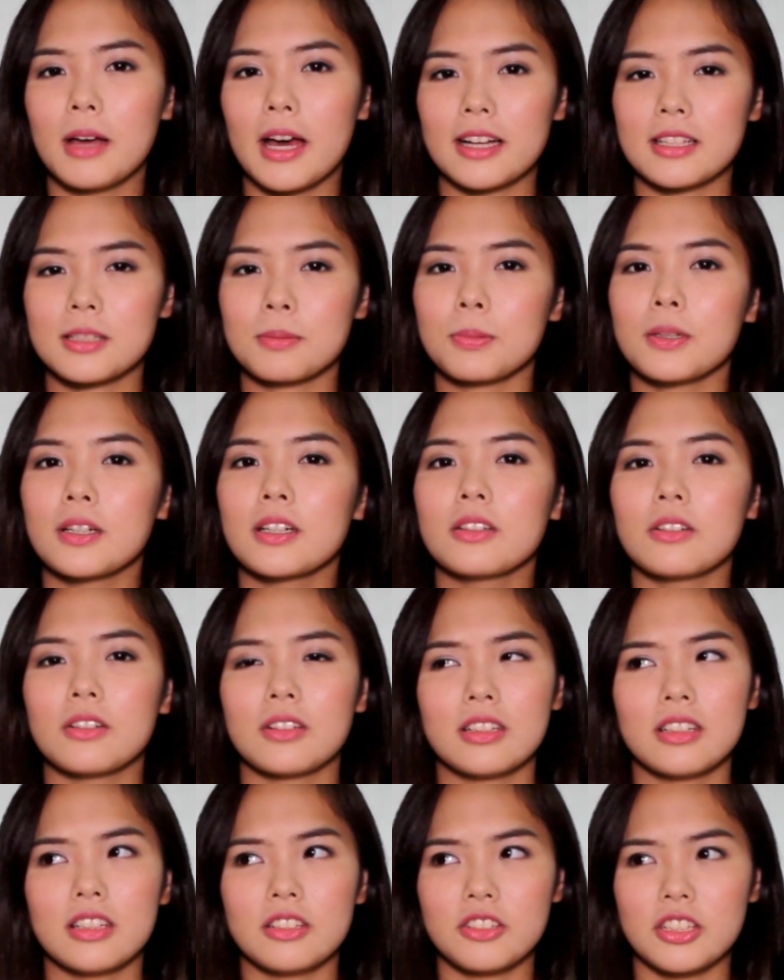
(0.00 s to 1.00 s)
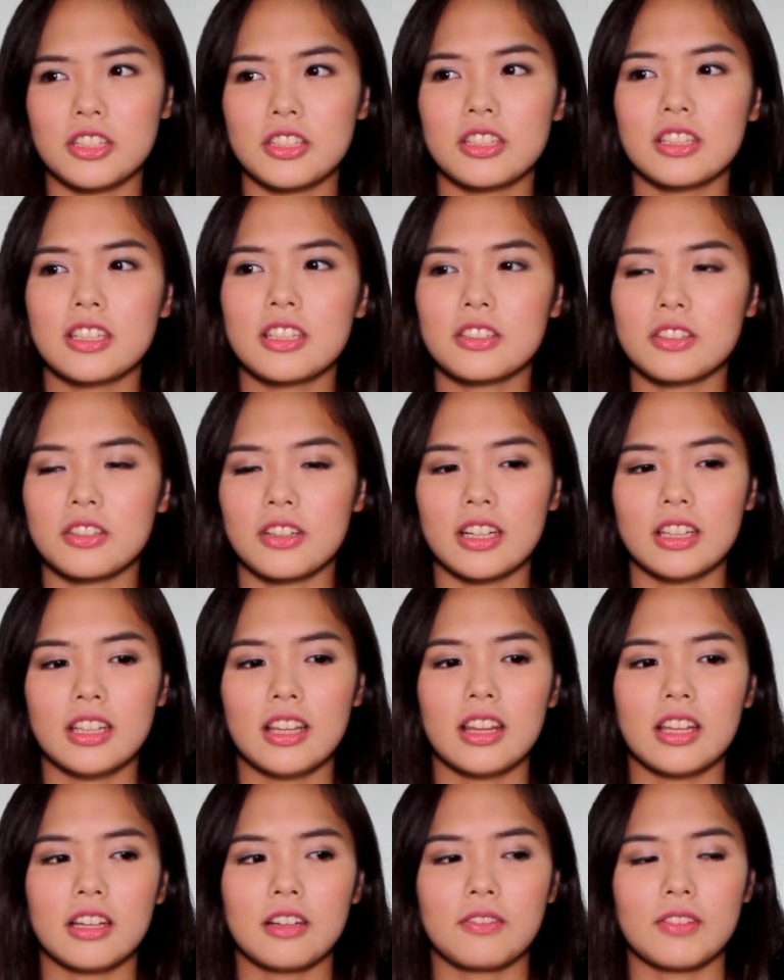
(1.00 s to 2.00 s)
expert or a nutritionist or
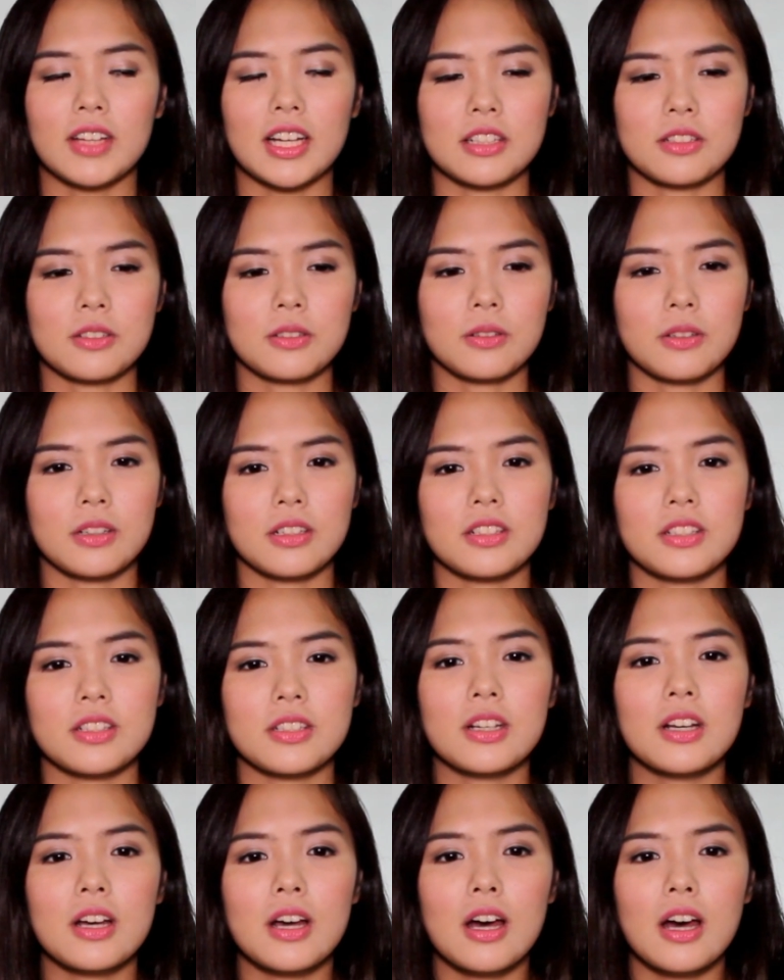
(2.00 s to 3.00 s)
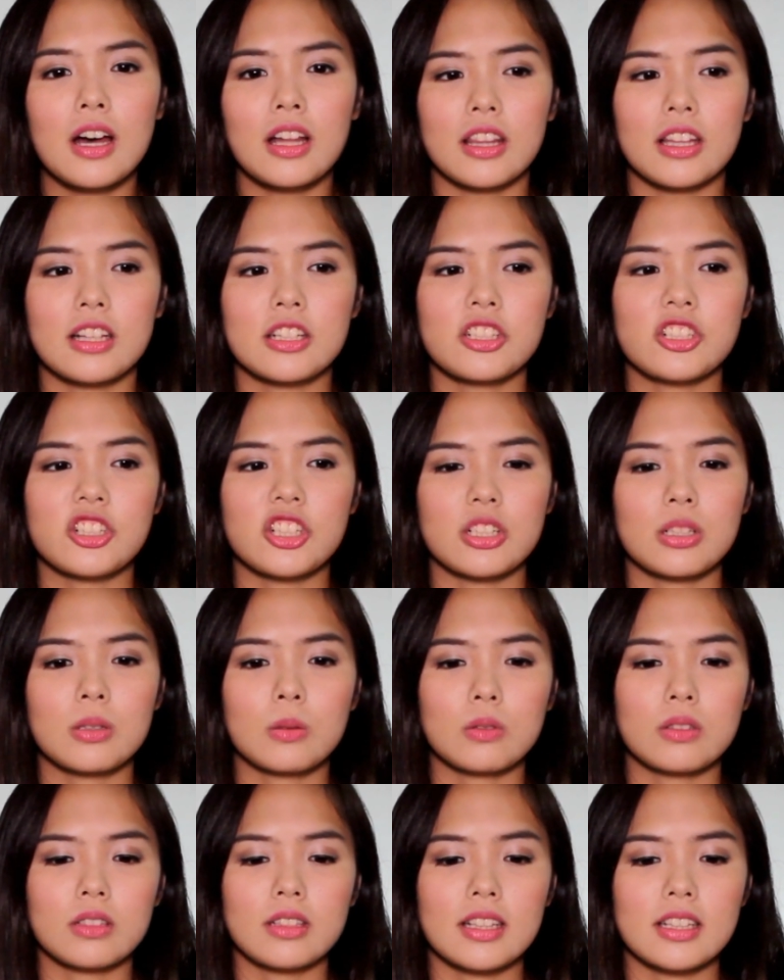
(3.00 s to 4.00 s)
anything of that sort. This just
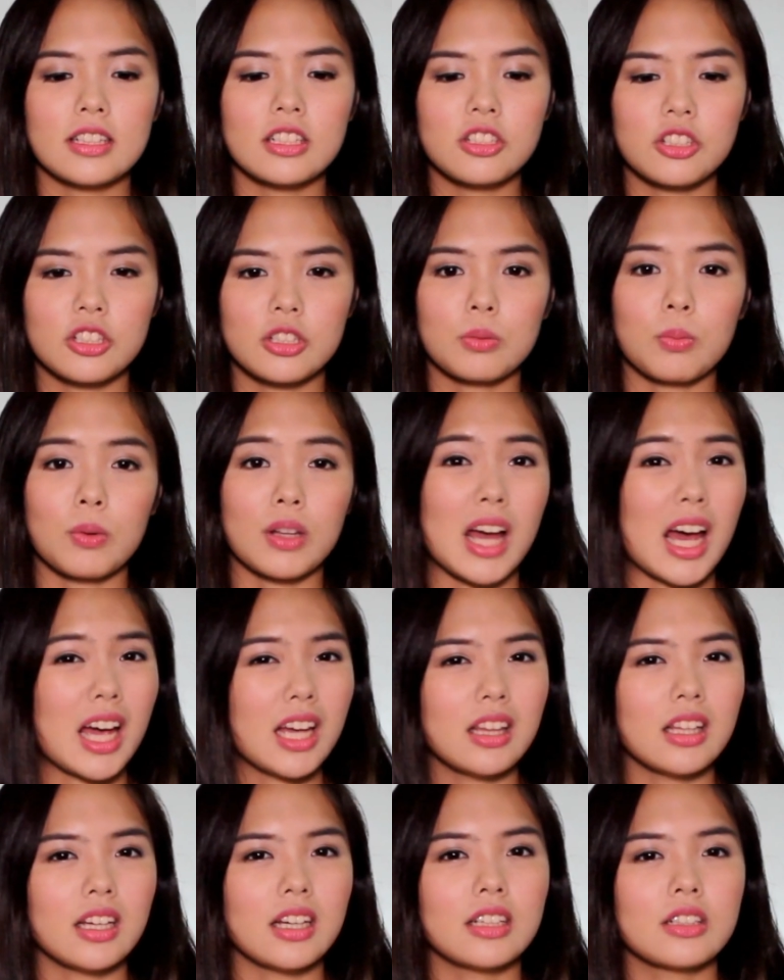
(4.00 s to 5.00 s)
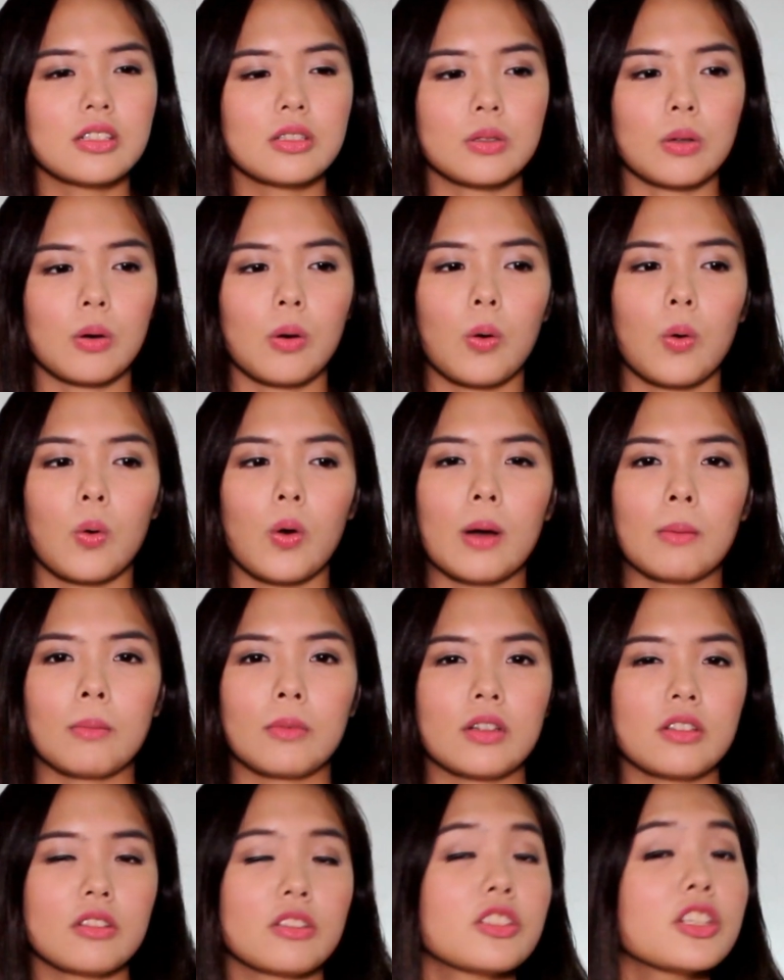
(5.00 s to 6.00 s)
this is just what I did so I'm
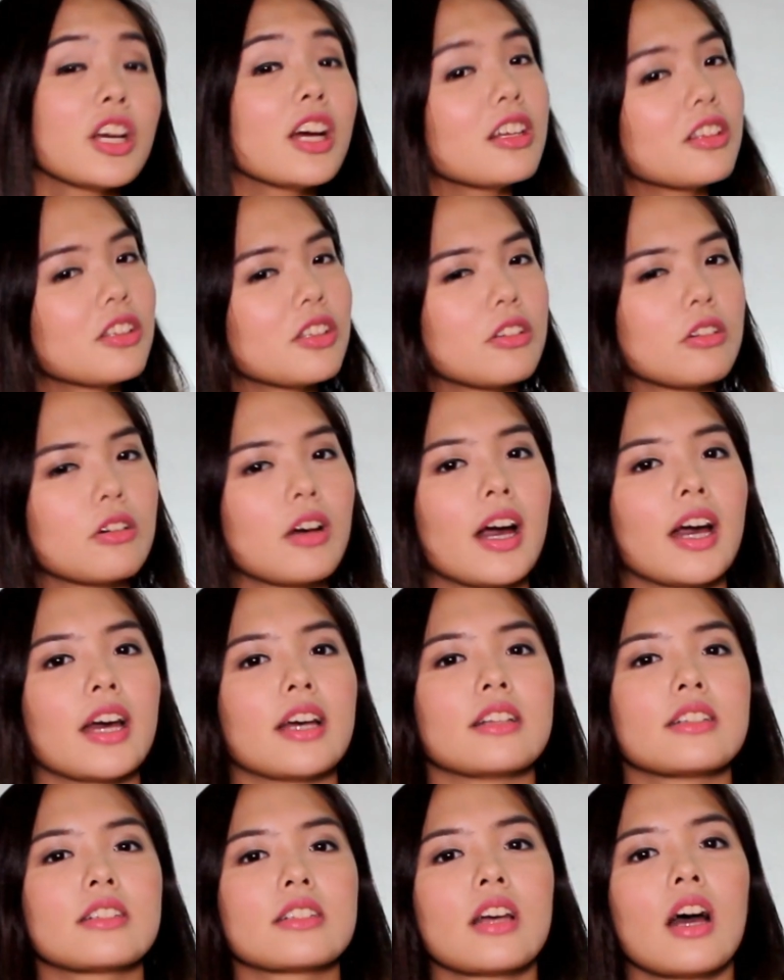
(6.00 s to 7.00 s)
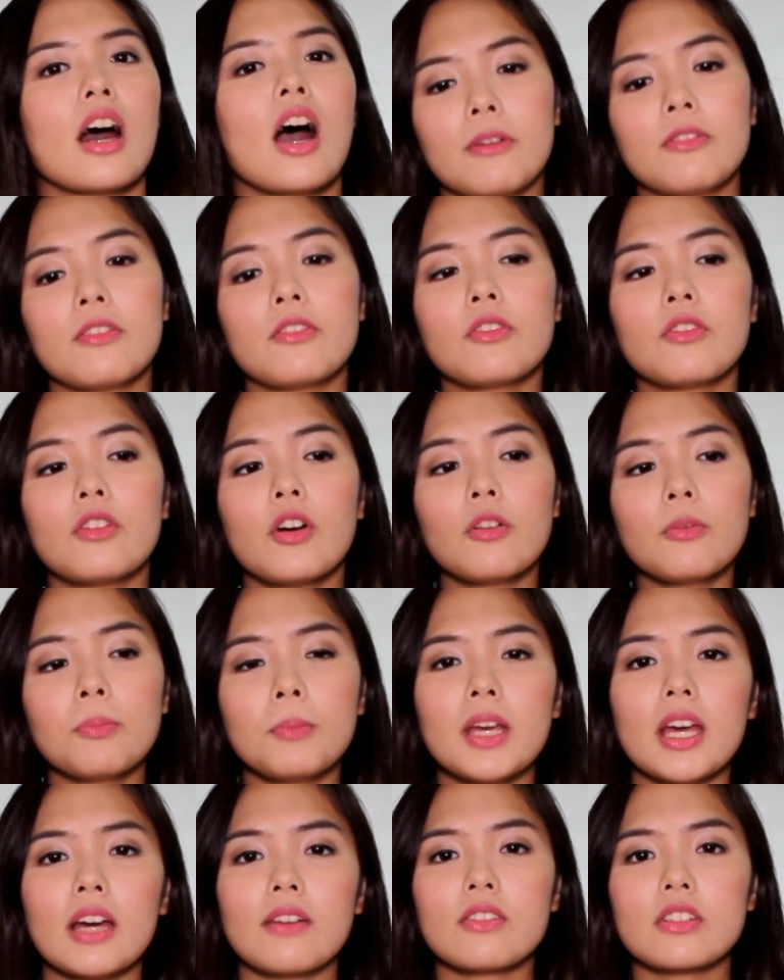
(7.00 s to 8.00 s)
going to share it to you guys. If you've known
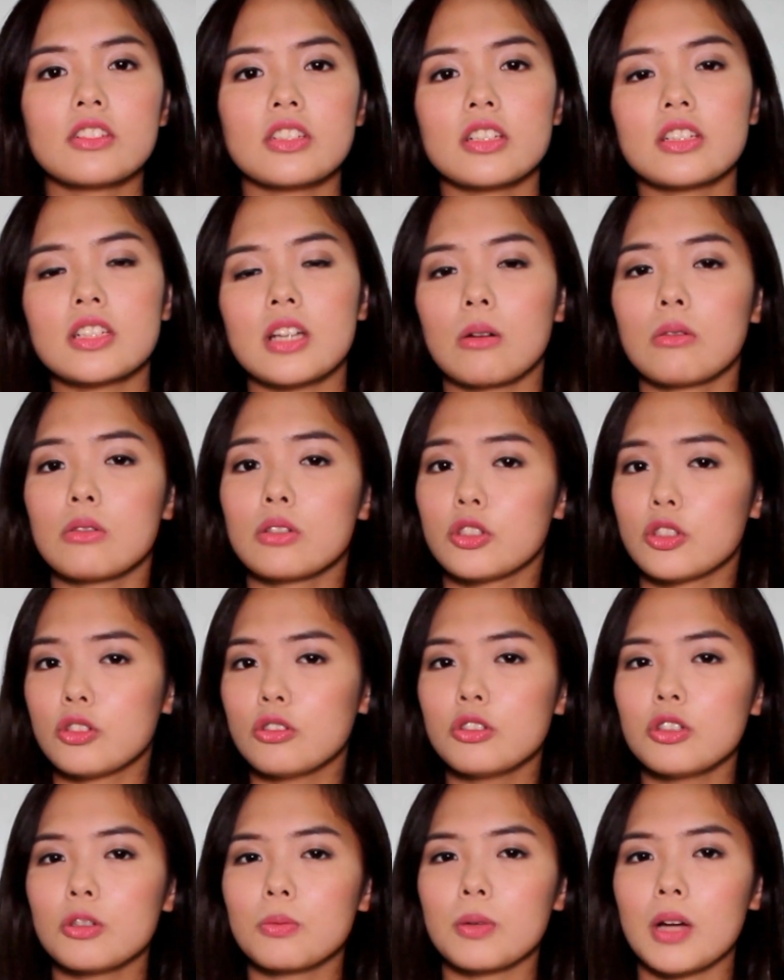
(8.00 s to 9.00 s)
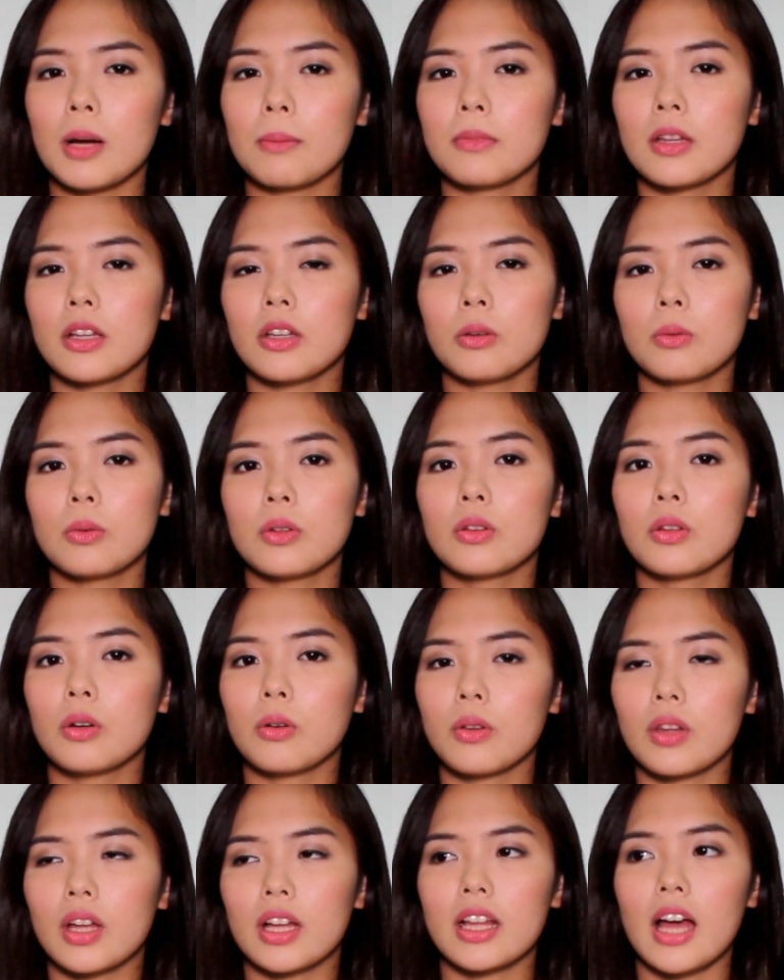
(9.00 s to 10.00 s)
me ever since I was junior prep then you would
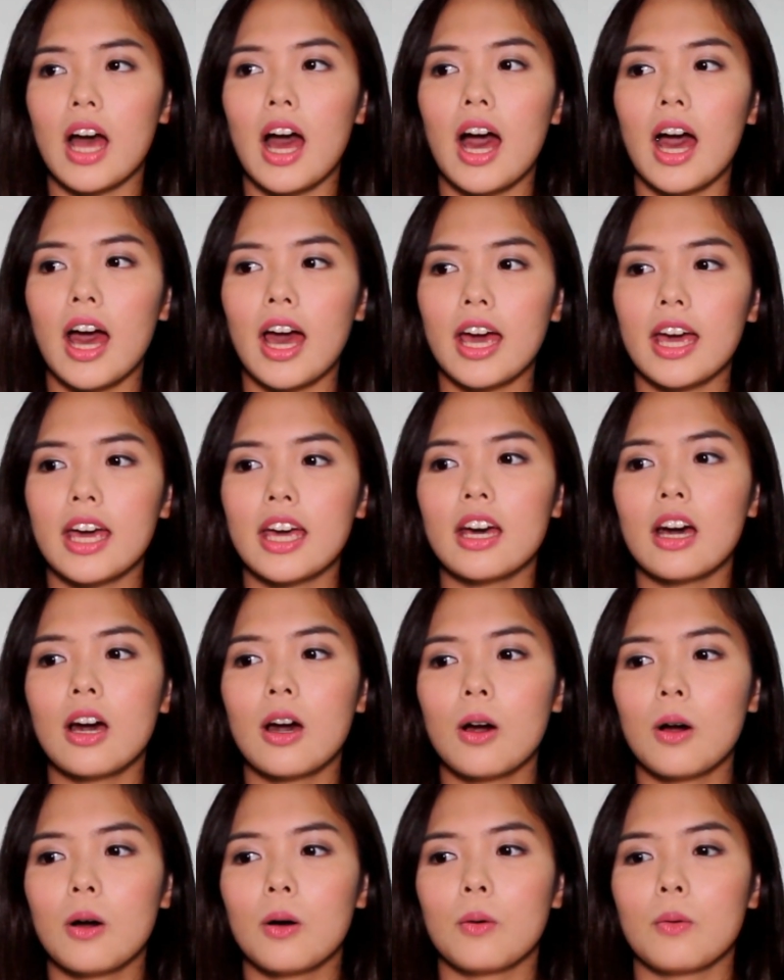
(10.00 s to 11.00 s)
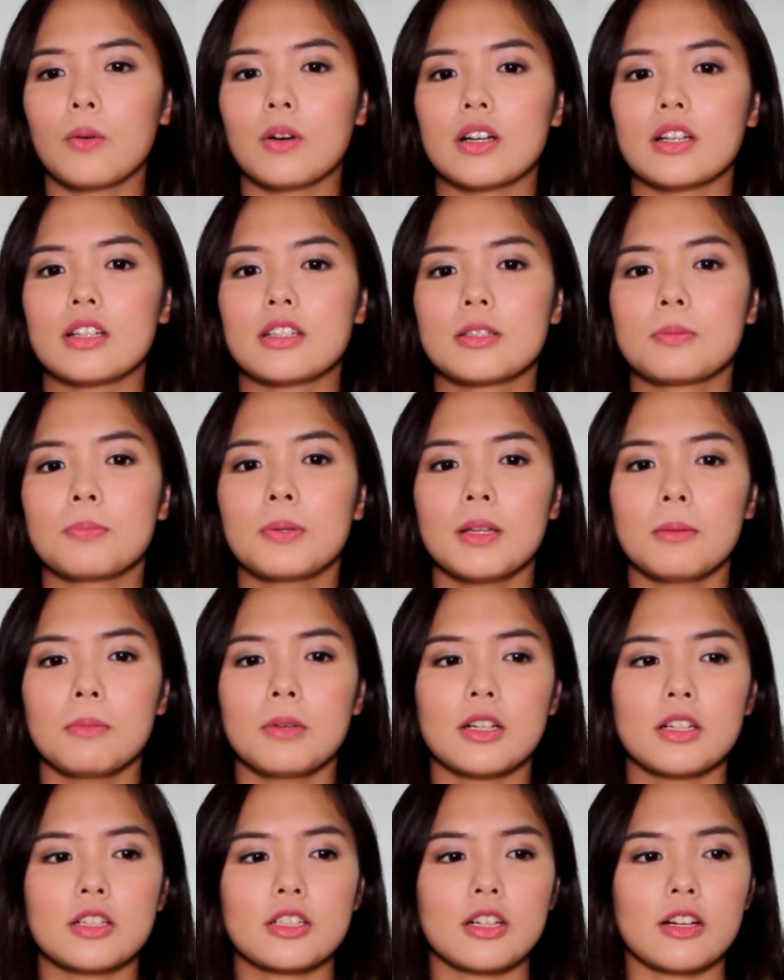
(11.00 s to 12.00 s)
know that I was pretty
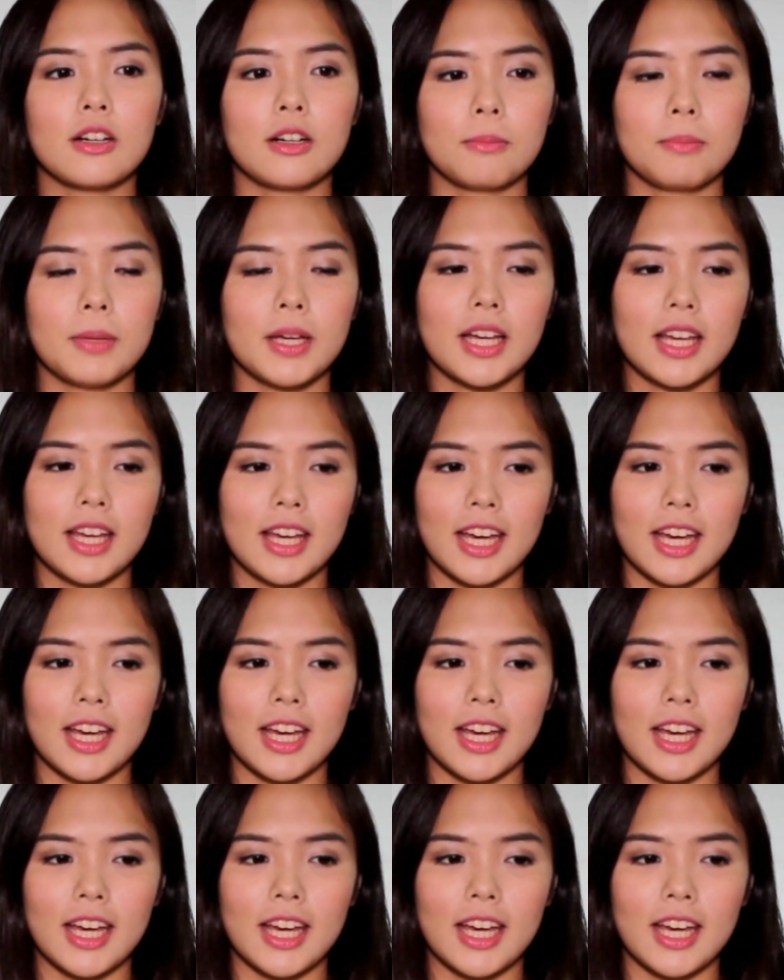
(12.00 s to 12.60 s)
much a big